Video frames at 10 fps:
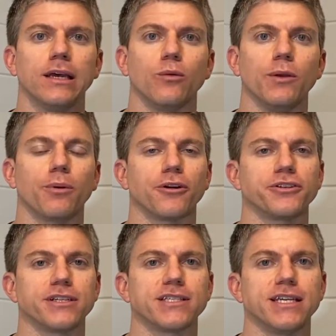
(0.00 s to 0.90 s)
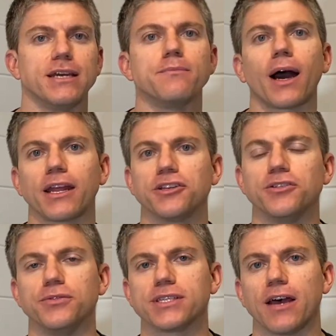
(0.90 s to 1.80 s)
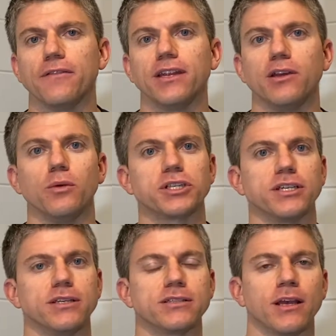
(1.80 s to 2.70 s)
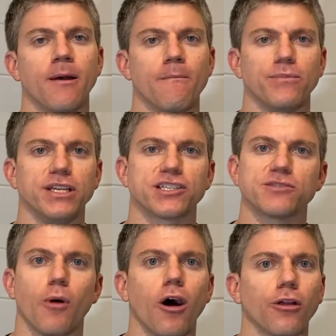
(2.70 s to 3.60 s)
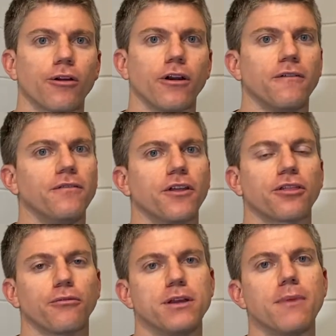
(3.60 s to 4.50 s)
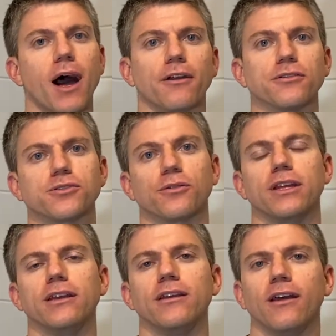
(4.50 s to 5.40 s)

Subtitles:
We purchased the InBody 270, which is the smaller of the three models, or the